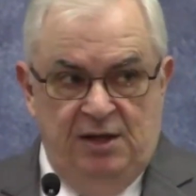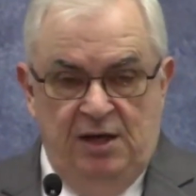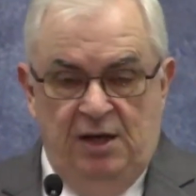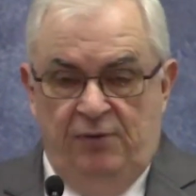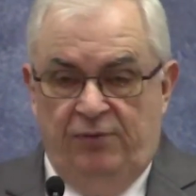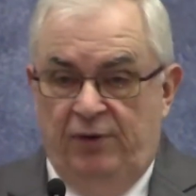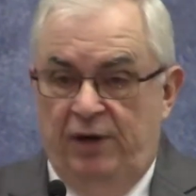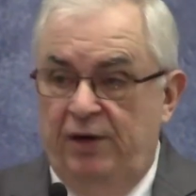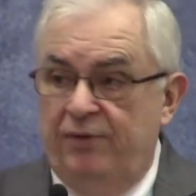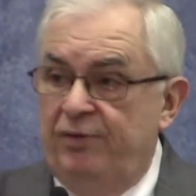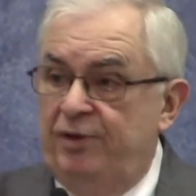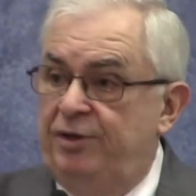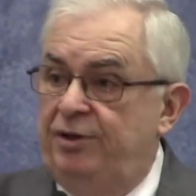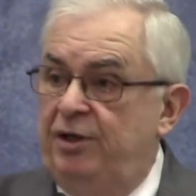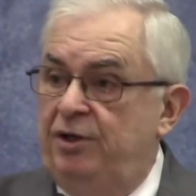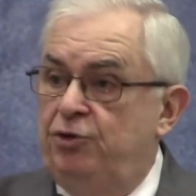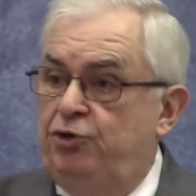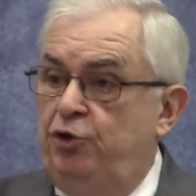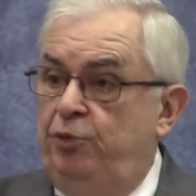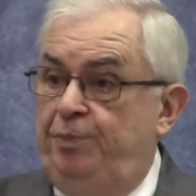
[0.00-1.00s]
for
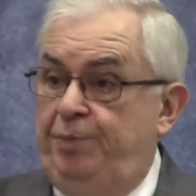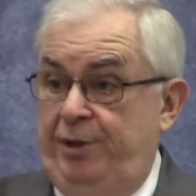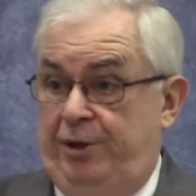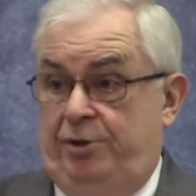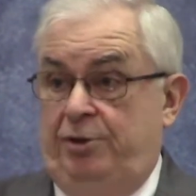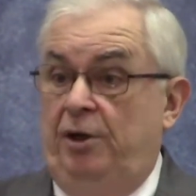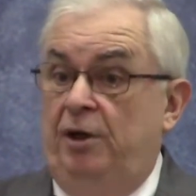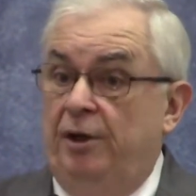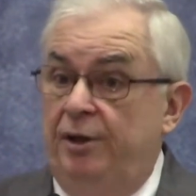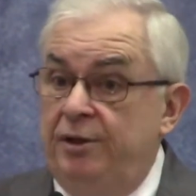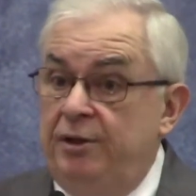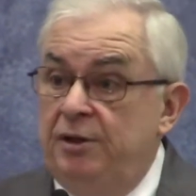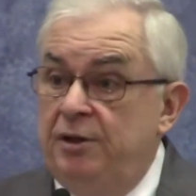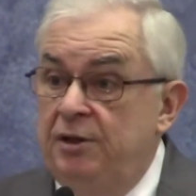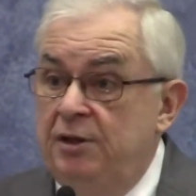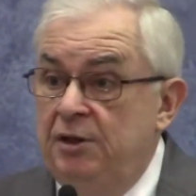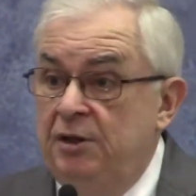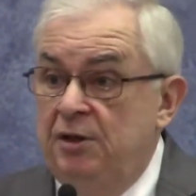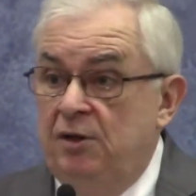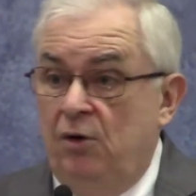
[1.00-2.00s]
everything to be good,
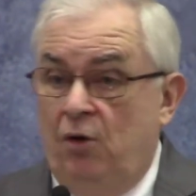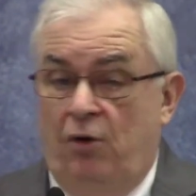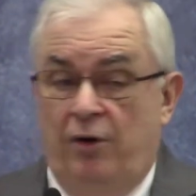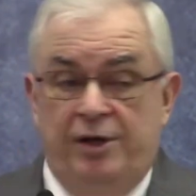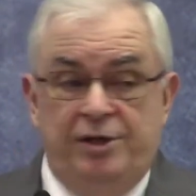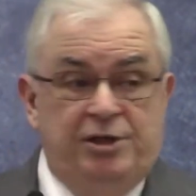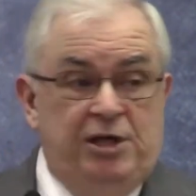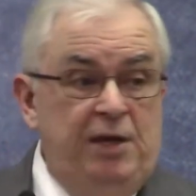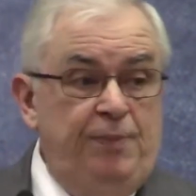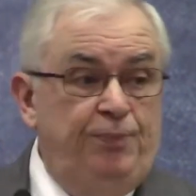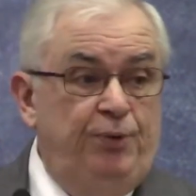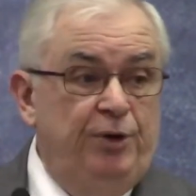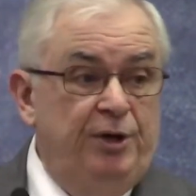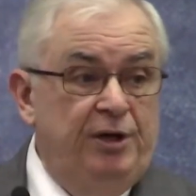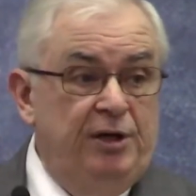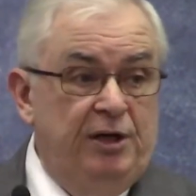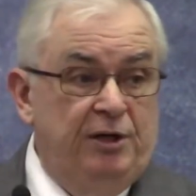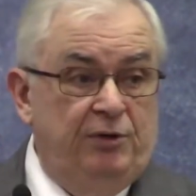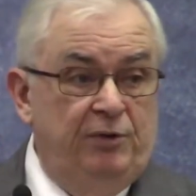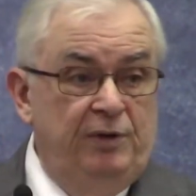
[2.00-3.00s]
or as he put
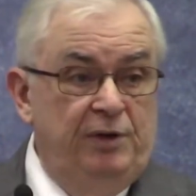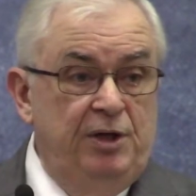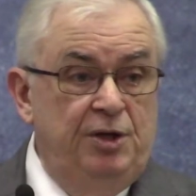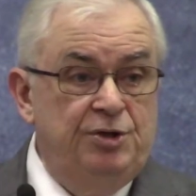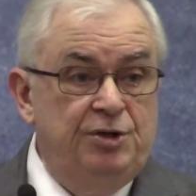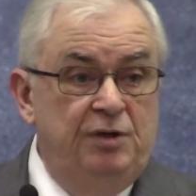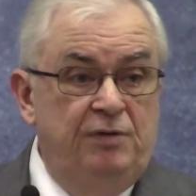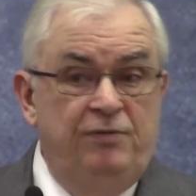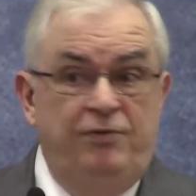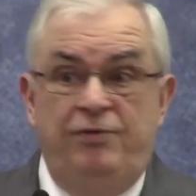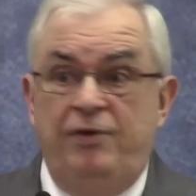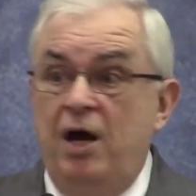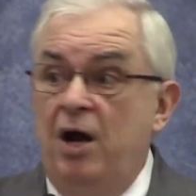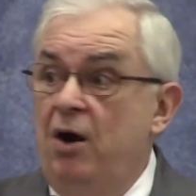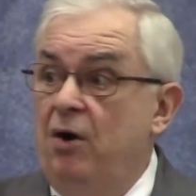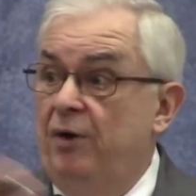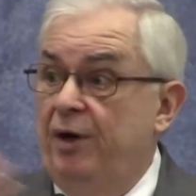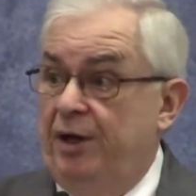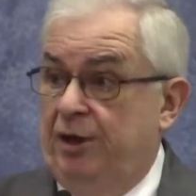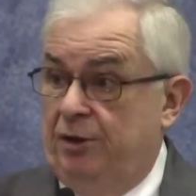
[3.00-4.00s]
it at creation,
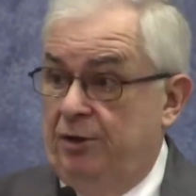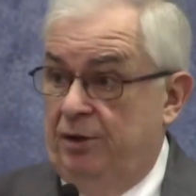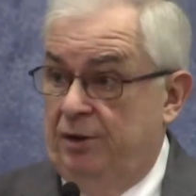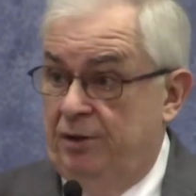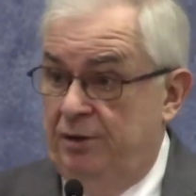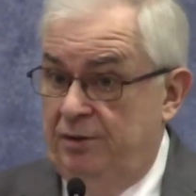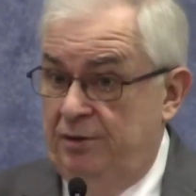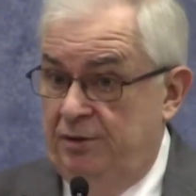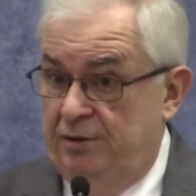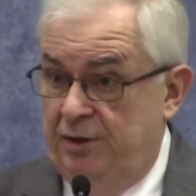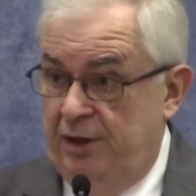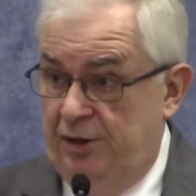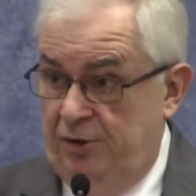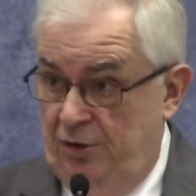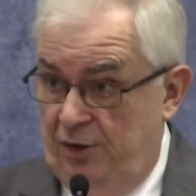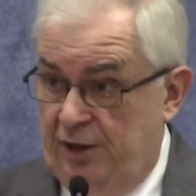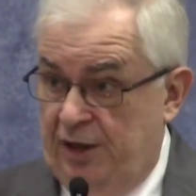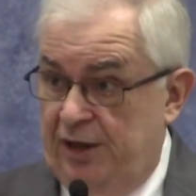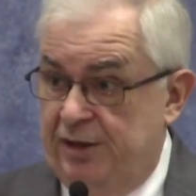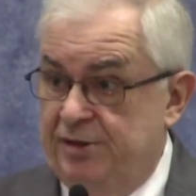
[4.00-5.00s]
very good in
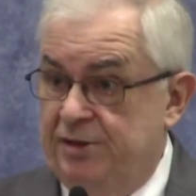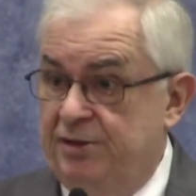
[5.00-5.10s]
your case.